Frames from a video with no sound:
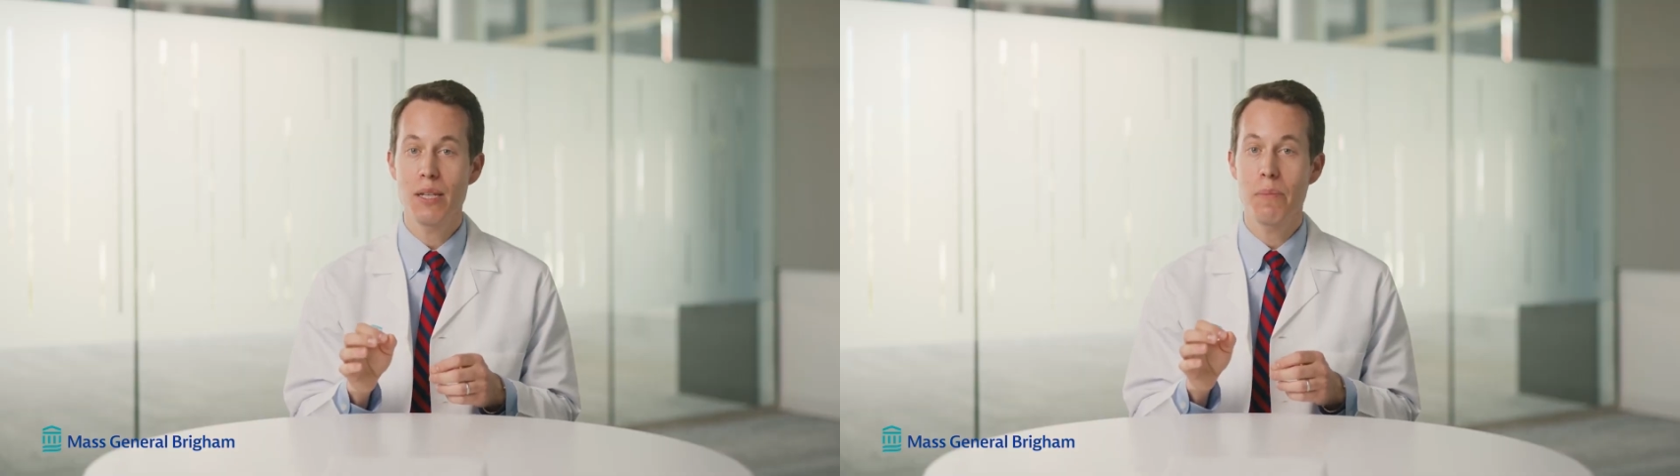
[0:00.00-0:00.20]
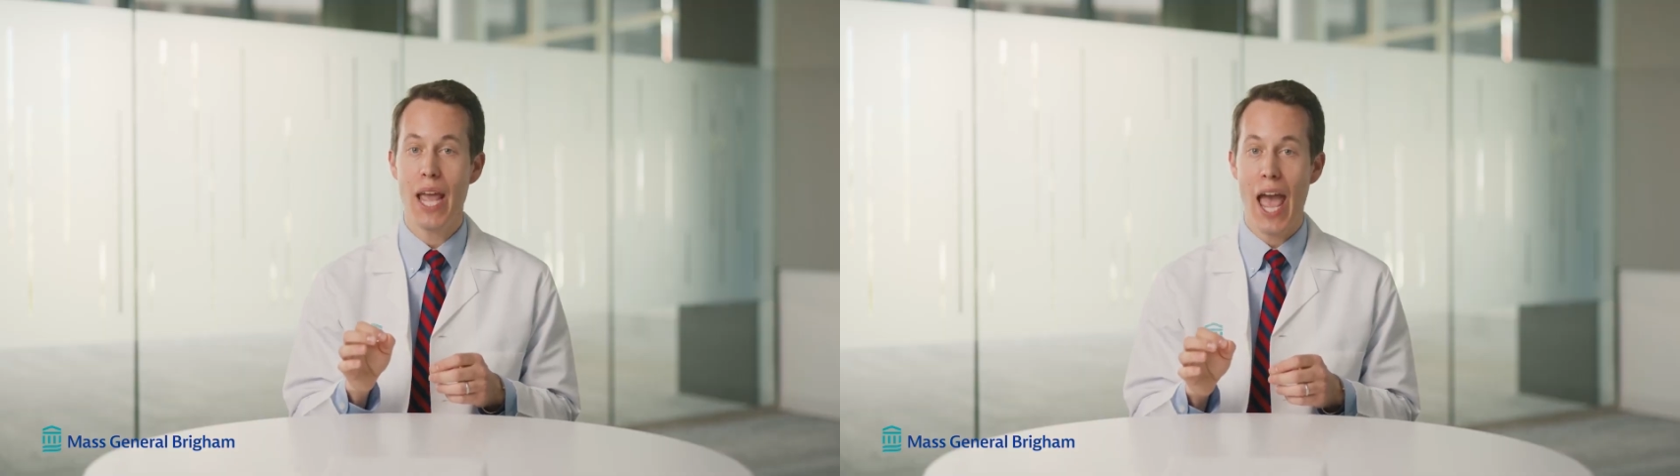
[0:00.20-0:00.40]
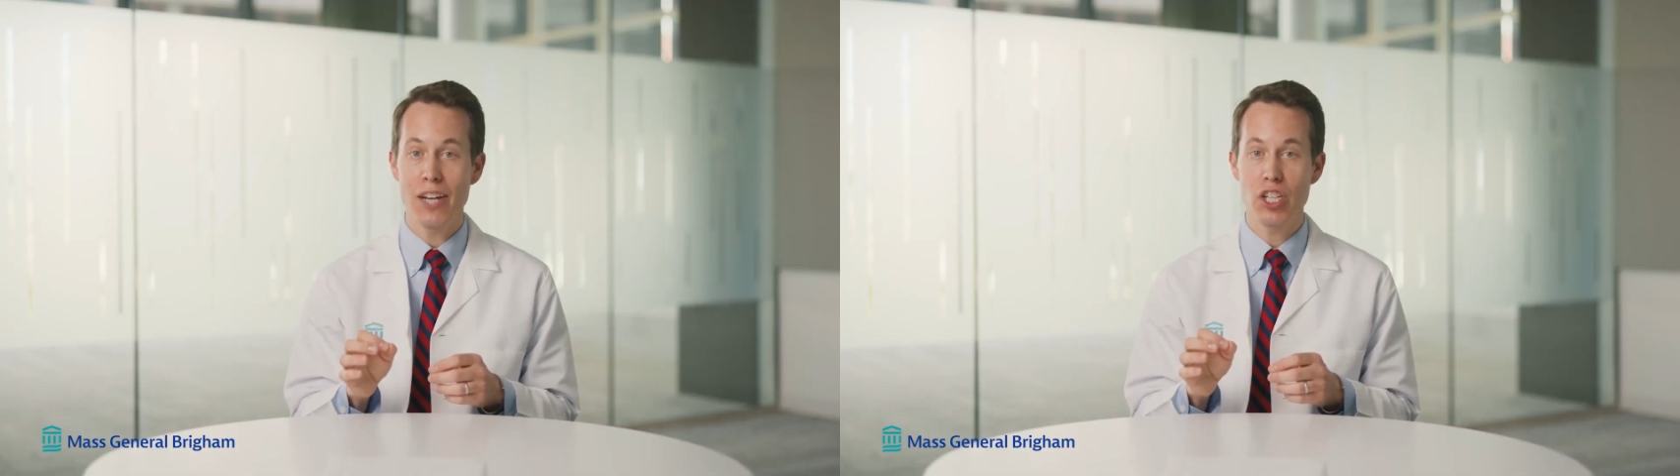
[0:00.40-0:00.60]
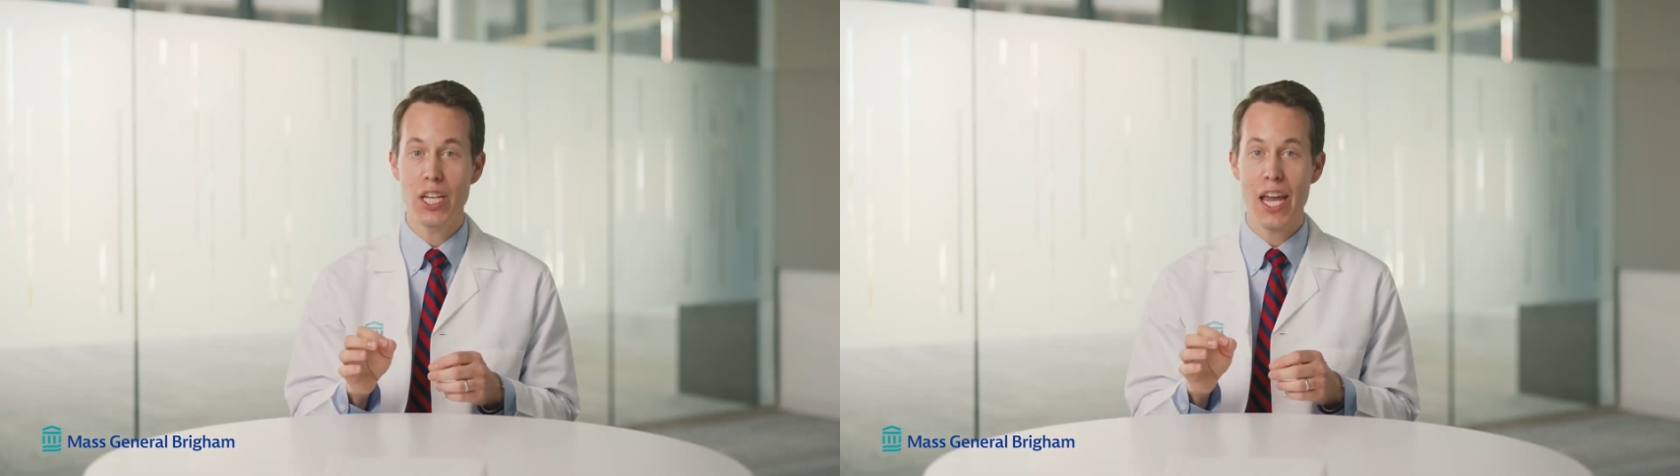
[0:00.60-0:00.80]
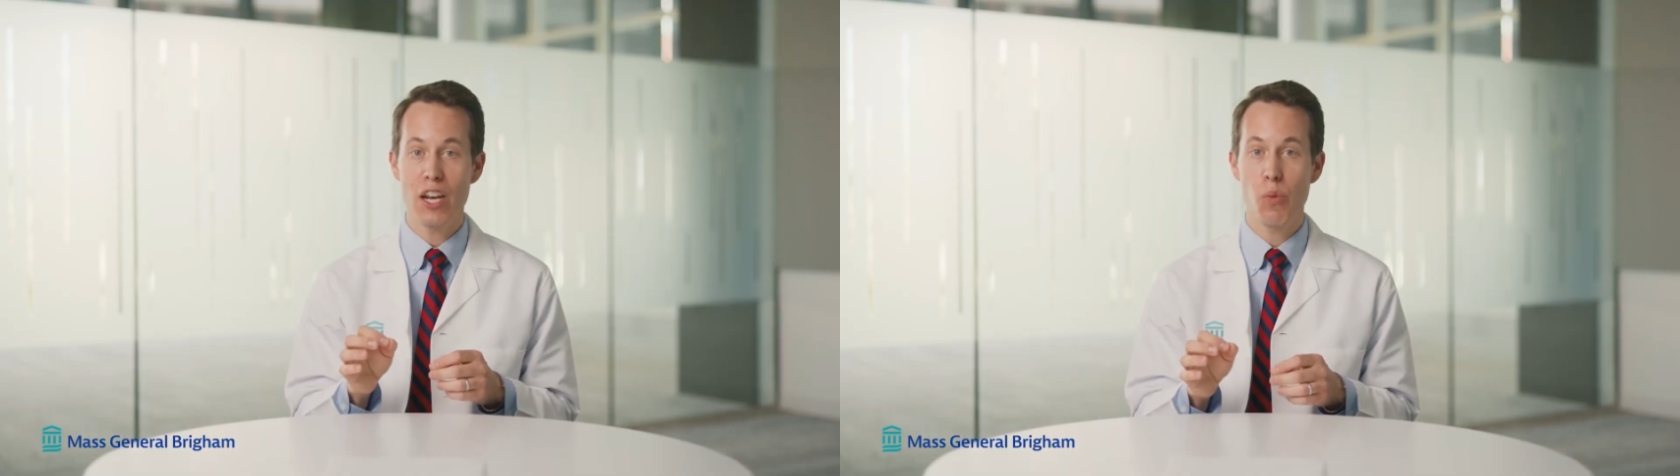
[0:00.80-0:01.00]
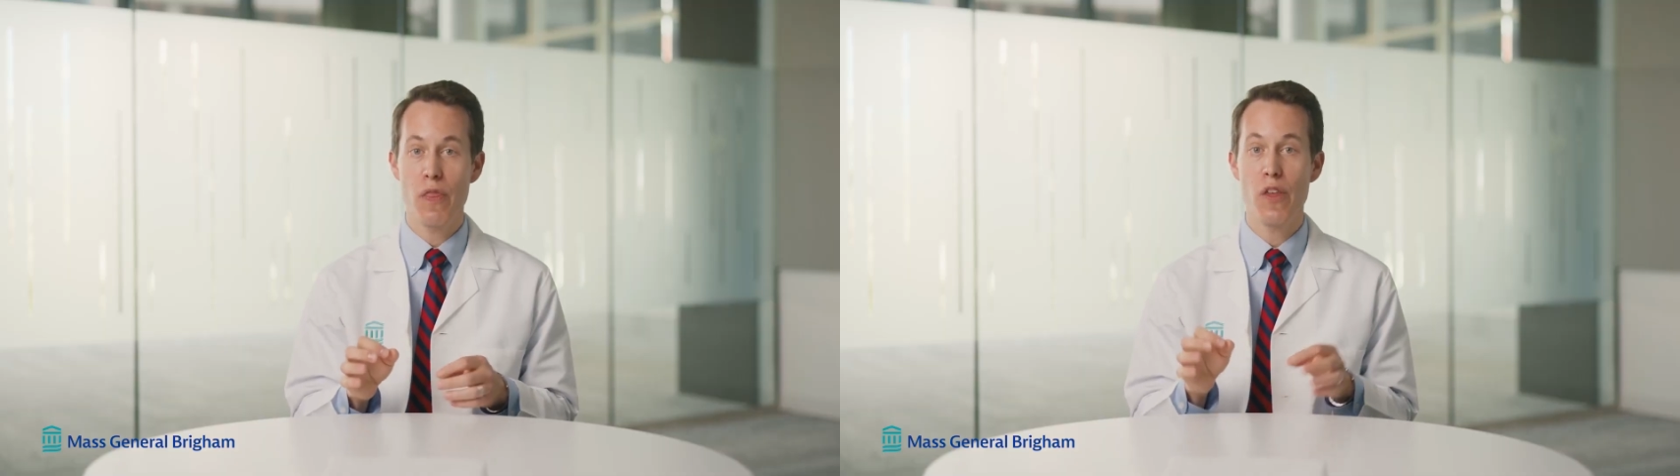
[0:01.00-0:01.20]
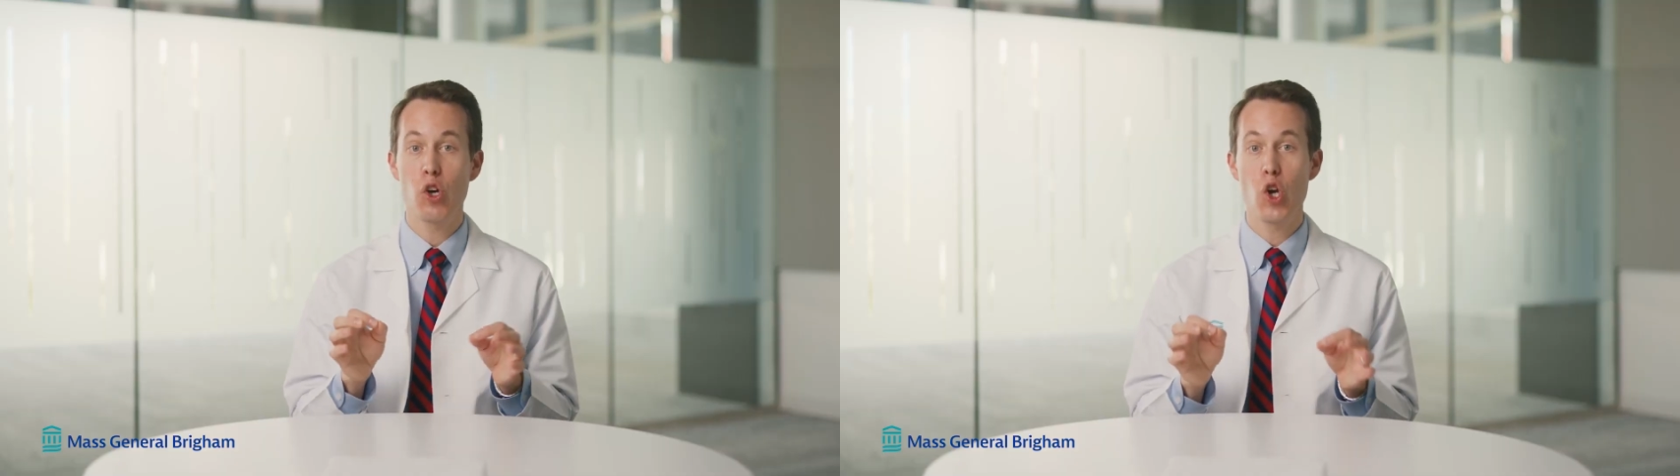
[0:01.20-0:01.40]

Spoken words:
to be educated with their